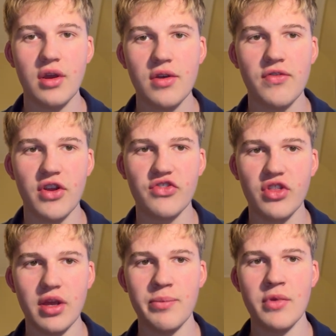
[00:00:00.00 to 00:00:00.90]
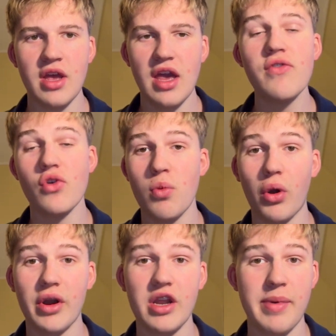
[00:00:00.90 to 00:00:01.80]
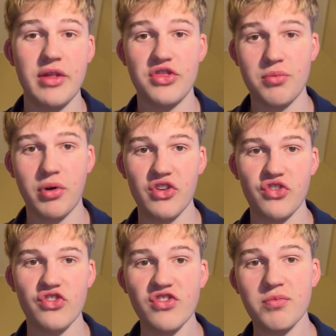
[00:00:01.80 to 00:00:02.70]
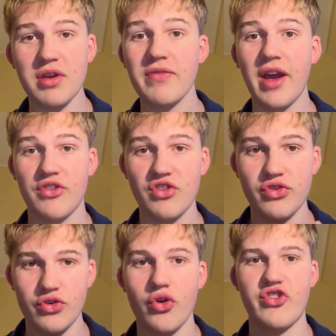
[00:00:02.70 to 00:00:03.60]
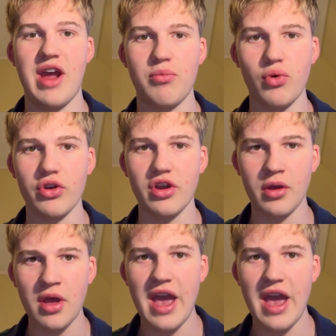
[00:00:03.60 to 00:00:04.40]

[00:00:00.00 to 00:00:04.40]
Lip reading: Firstly, if you're worried about the presence of PFAS in your tap water,